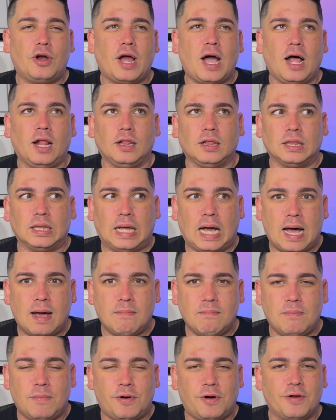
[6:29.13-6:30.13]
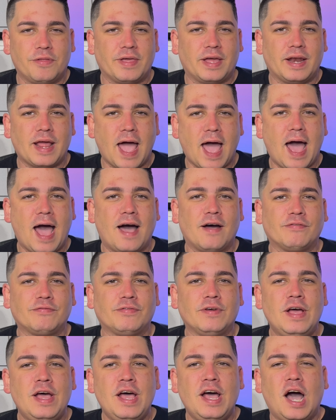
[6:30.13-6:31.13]
a lot more than
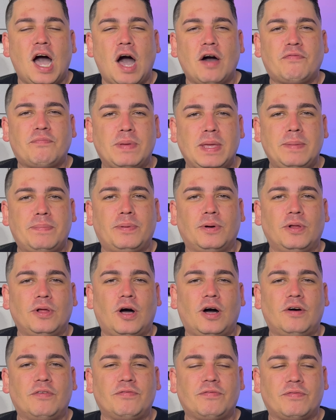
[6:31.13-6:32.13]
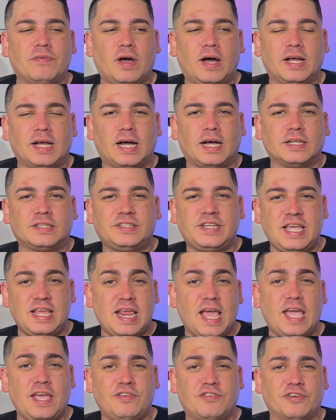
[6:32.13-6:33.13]
half of people, of
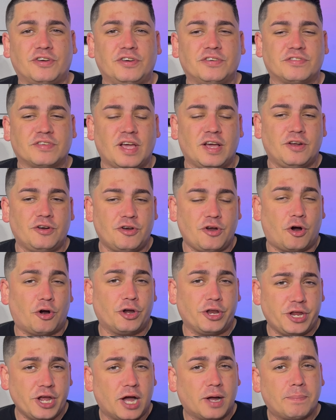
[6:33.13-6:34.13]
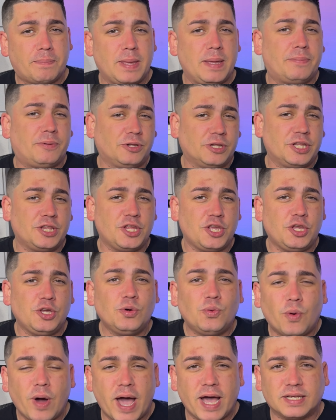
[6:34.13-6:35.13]
teenagers or young people in the
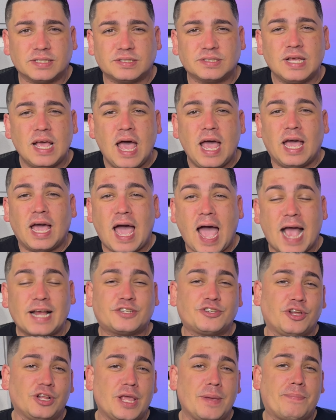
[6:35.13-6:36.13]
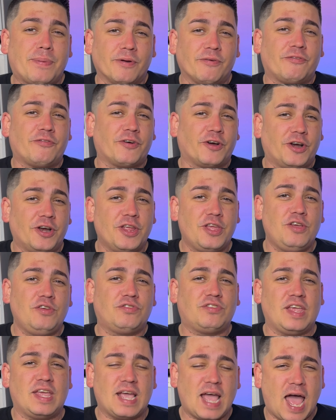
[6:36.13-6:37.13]
U.S. actually prefer
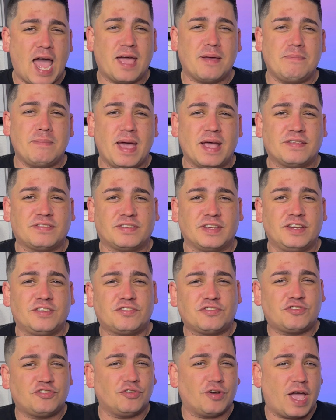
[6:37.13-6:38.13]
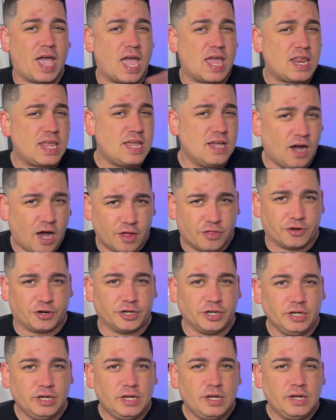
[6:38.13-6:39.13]
using iMessage to any other